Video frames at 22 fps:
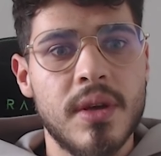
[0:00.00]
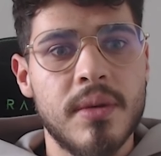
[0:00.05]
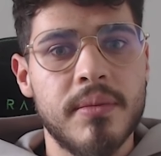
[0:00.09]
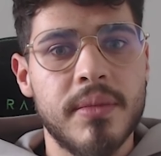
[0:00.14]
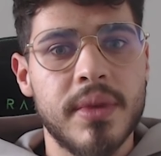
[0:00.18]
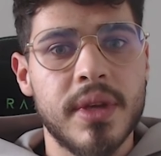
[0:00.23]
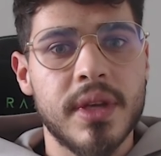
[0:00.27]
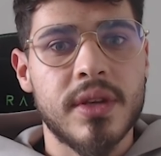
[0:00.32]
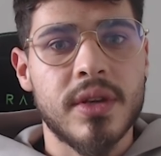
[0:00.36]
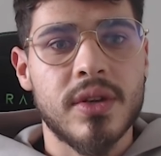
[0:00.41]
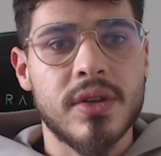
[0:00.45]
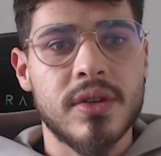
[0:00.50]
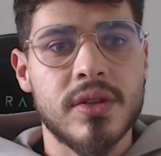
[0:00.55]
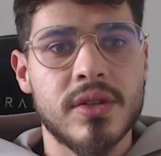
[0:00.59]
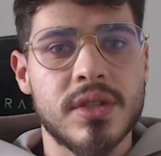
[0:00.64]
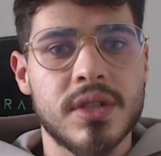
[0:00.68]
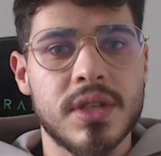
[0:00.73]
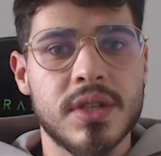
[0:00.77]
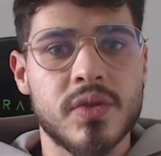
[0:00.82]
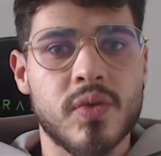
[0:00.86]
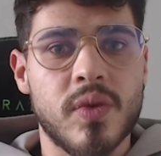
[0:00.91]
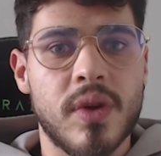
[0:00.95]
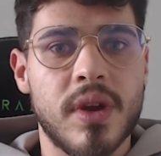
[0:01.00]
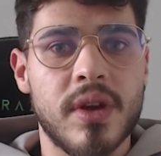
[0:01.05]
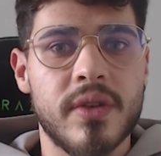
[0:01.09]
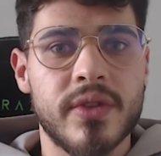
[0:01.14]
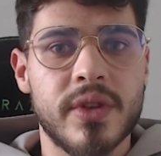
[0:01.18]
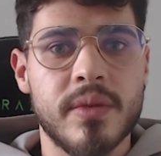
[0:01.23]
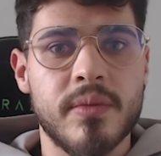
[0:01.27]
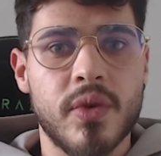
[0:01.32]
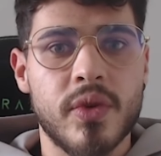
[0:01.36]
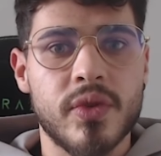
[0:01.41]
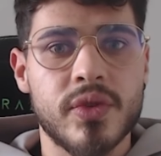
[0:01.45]
Because it's one of
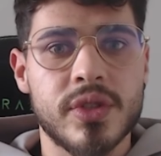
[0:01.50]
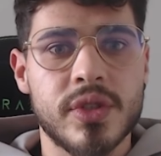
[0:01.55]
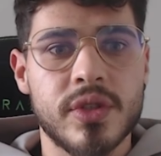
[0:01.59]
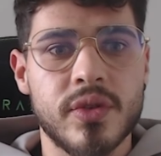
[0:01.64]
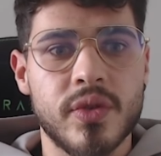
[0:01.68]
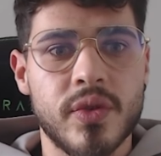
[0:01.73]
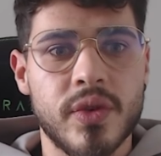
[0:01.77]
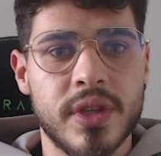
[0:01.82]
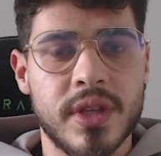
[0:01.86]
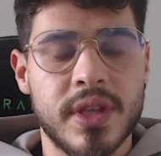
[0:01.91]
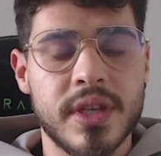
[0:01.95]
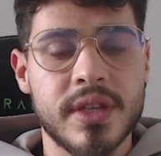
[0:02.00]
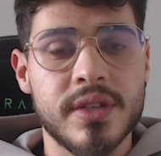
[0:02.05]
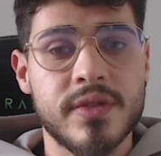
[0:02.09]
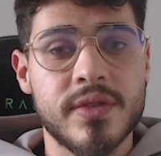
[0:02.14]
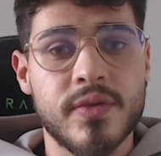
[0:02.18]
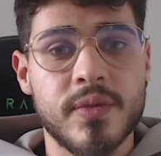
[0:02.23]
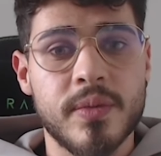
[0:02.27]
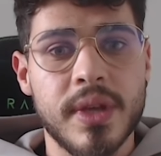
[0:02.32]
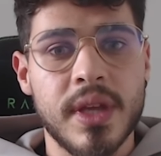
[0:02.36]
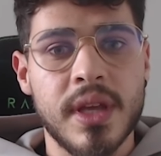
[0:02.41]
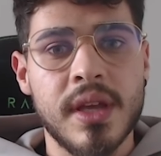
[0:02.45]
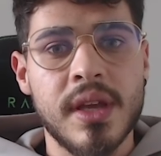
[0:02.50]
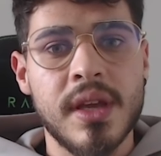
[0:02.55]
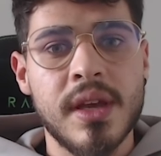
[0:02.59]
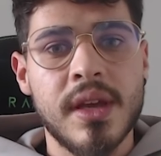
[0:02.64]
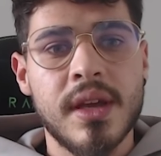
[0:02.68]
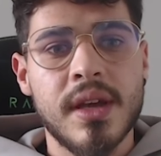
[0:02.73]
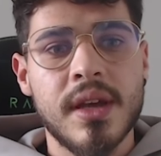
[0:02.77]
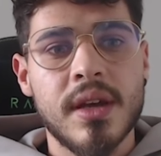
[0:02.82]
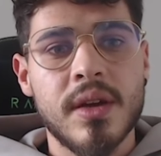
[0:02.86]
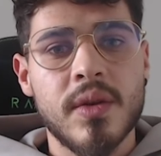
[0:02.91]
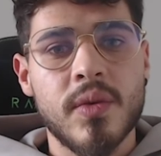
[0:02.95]
the most annoying things for me
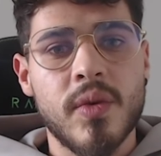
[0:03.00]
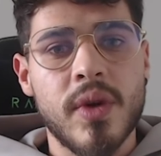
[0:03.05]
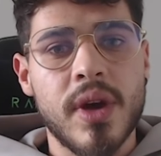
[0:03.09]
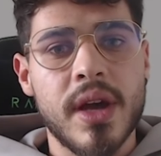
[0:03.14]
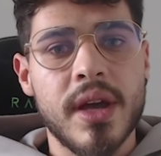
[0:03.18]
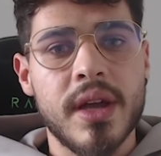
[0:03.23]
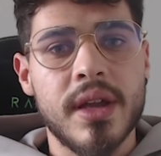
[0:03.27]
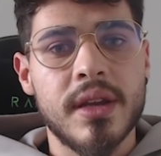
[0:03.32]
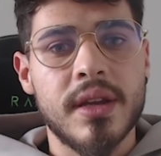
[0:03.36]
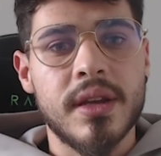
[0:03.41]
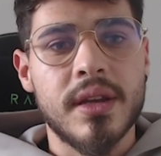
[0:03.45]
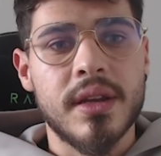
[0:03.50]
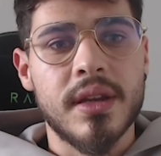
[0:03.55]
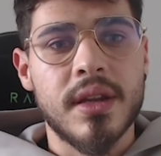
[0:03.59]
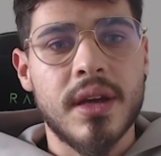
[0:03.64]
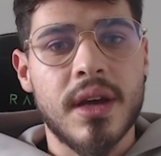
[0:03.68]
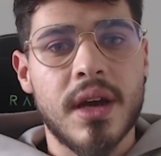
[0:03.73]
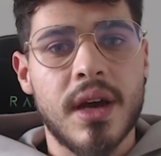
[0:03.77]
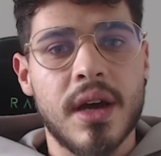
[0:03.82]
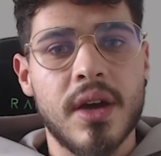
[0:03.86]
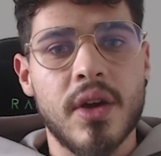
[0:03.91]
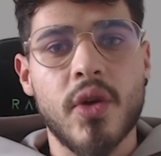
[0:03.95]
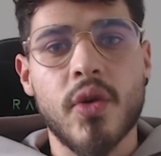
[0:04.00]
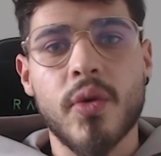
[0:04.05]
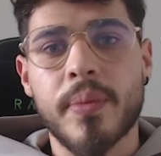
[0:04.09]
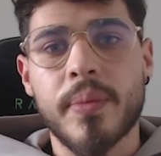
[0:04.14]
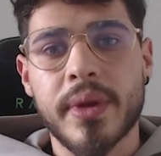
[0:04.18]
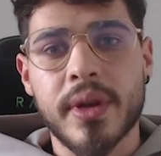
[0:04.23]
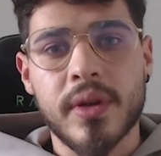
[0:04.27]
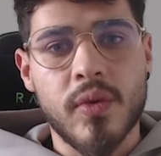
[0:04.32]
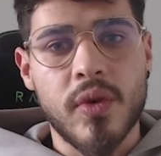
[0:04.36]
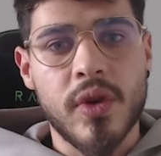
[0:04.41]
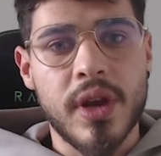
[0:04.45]
when I
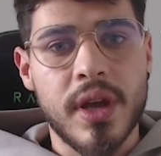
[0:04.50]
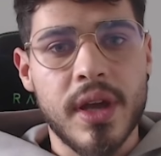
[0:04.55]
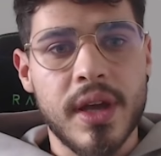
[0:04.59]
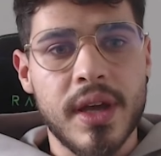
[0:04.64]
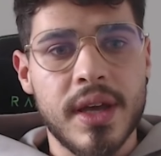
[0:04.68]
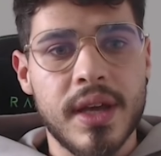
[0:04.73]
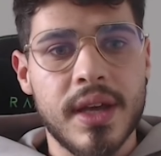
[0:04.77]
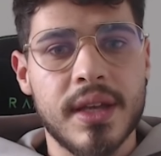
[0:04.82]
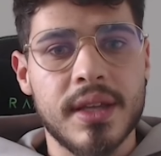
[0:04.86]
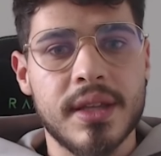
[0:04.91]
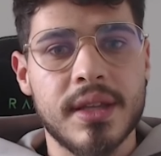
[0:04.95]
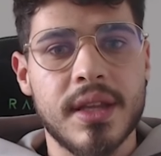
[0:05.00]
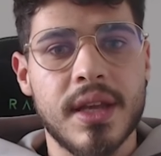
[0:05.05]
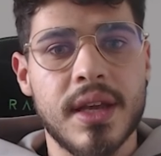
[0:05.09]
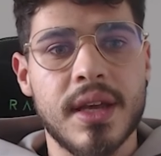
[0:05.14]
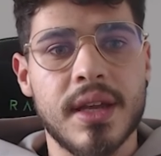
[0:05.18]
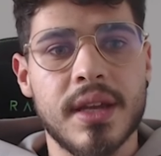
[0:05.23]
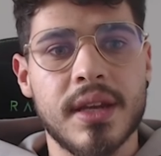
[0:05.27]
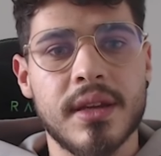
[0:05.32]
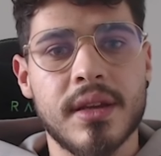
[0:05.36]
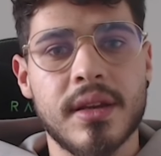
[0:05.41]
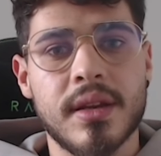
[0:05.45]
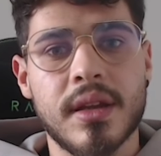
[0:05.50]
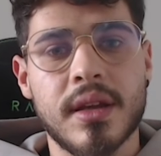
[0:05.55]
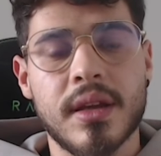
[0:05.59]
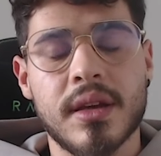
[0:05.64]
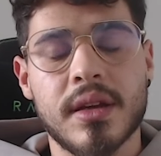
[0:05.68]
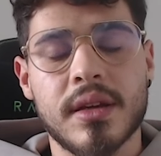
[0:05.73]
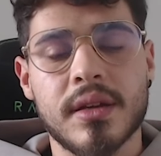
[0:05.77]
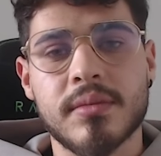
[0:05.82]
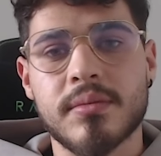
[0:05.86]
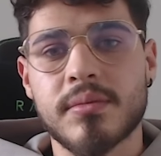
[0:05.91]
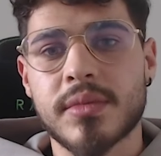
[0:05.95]
open a wallet and then
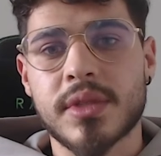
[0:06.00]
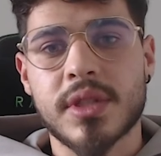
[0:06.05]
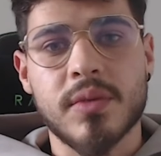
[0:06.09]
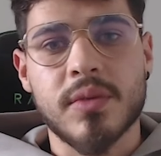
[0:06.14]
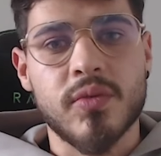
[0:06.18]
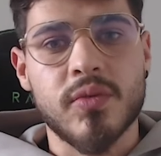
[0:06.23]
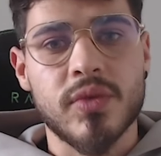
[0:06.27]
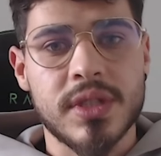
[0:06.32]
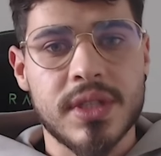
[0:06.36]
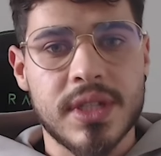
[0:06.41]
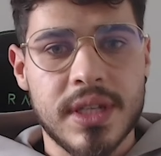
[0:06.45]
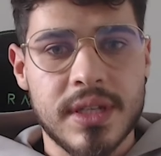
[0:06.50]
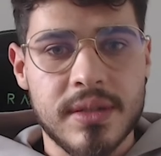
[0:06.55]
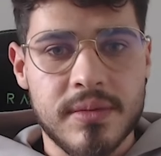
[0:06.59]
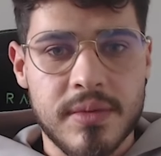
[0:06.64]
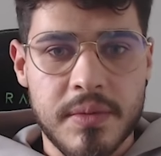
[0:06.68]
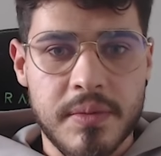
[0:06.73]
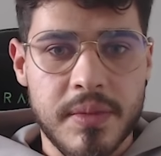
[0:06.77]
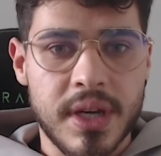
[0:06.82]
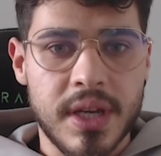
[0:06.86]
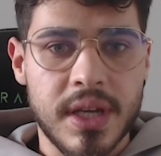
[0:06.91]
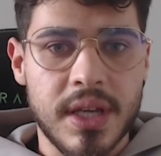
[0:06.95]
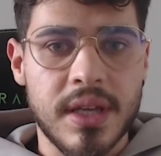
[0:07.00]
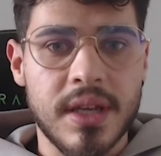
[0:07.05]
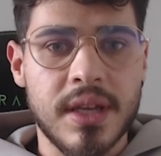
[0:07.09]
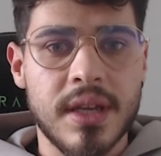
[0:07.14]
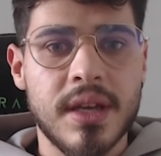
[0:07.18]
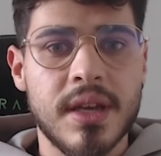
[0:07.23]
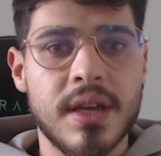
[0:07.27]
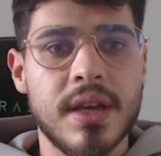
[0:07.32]
someone sends me money